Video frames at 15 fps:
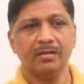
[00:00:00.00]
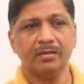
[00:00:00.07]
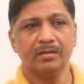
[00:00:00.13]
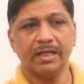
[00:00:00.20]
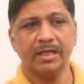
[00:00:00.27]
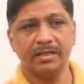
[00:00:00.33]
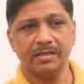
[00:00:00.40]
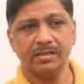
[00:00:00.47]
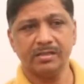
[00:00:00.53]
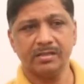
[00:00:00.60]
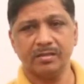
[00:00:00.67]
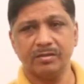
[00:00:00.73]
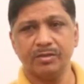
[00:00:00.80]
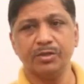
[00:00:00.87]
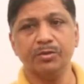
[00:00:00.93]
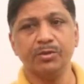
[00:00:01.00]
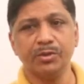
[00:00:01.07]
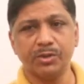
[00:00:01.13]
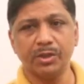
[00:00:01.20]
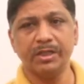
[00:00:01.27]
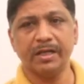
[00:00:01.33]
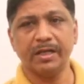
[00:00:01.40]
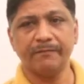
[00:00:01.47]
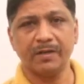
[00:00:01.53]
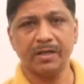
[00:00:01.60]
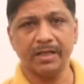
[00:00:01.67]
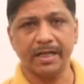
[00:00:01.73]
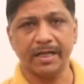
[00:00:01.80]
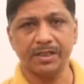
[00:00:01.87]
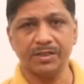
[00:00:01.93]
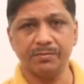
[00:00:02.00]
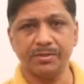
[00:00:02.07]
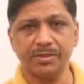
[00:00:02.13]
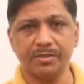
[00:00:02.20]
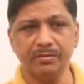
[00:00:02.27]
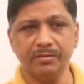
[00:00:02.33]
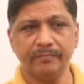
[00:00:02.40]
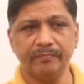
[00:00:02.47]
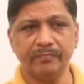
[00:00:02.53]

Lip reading: That is usually after graduation.